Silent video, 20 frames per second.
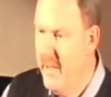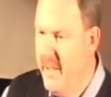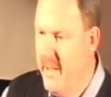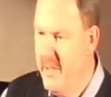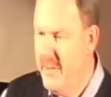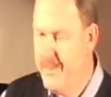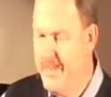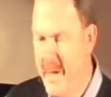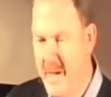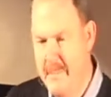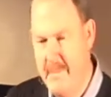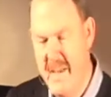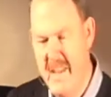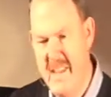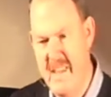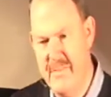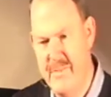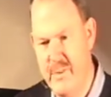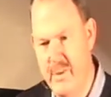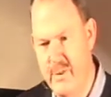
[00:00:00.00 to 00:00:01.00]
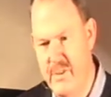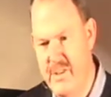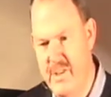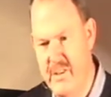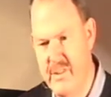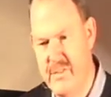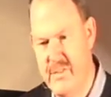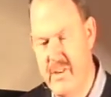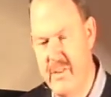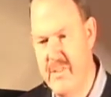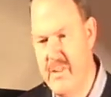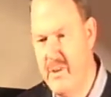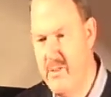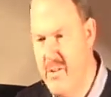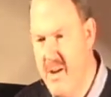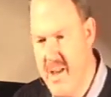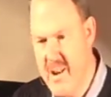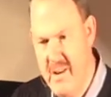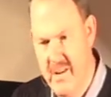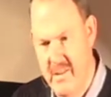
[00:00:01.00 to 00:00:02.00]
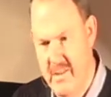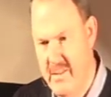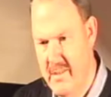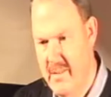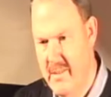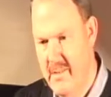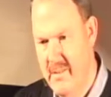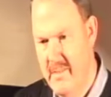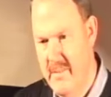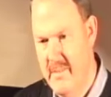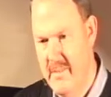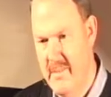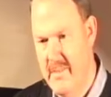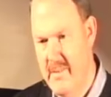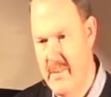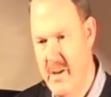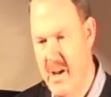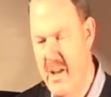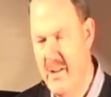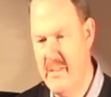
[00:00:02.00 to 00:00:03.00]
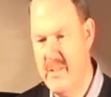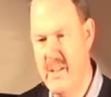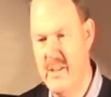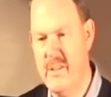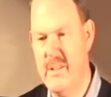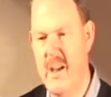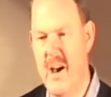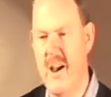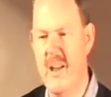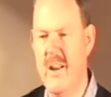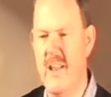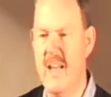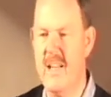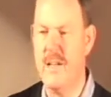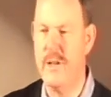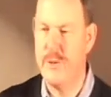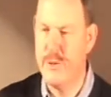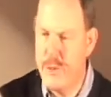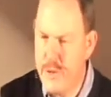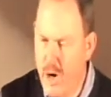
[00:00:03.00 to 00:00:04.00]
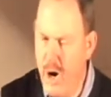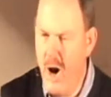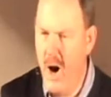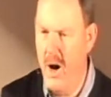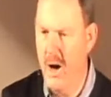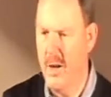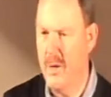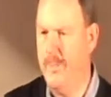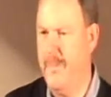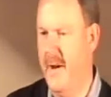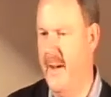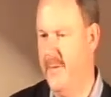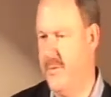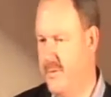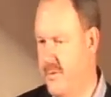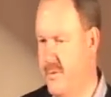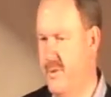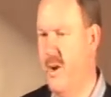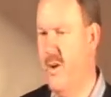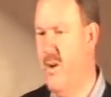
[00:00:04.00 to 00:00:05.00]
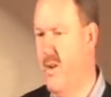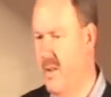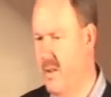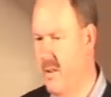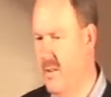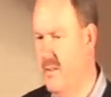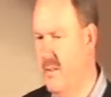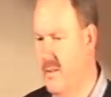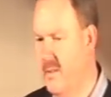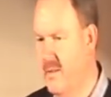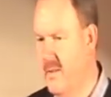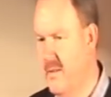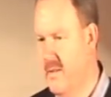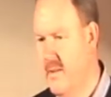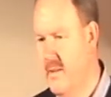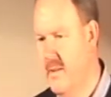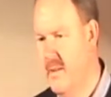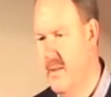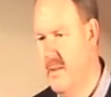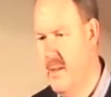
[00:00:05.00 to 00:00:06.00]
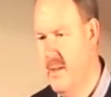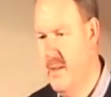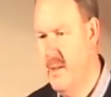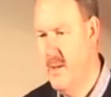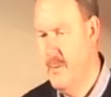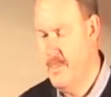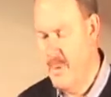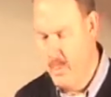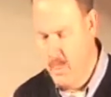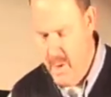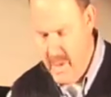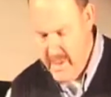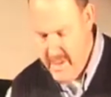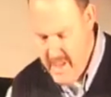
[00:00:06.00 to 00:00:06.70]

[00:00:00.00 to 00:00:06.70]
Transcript: He spent many of those years on the run, hunted down like a dog by Saul. But one